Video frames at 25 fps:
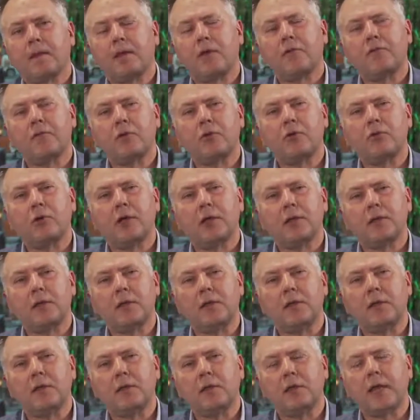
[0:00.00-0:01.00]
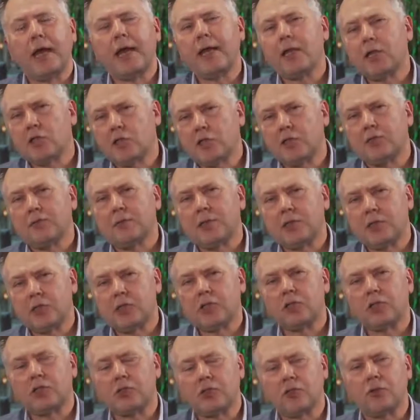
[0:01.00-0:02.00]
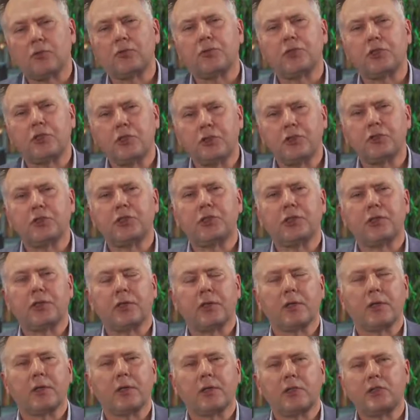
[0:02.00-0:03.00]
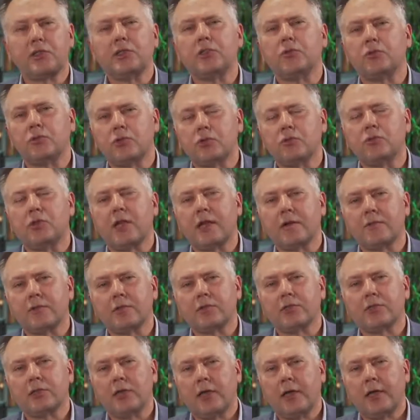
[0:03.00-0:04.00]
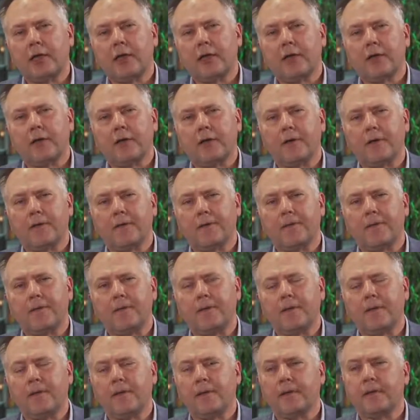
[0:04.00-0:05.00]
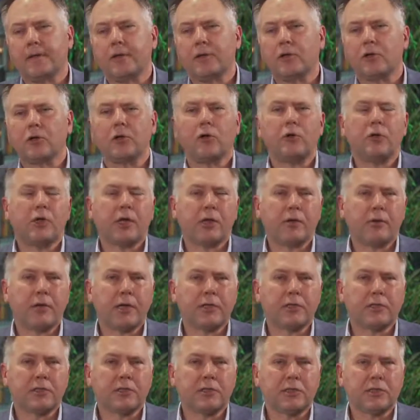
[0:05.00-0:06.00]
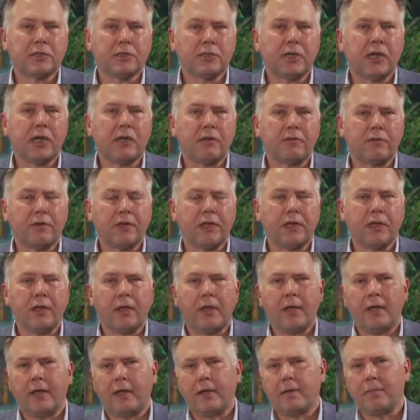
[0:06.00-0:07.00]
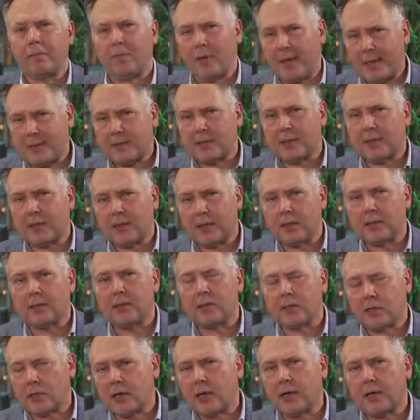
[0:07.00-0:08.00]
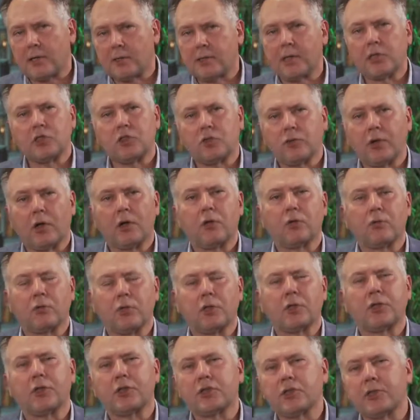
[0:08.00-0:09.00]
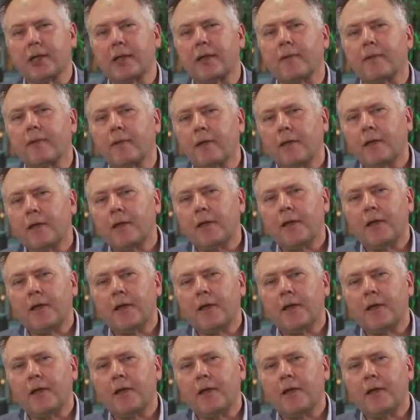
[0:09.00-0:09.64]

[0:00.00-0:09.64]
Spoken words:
if you look at the energy transition, so reducing the CO2 levels, the Corona crisis is kind of a blessing in disguise, as you all will understand.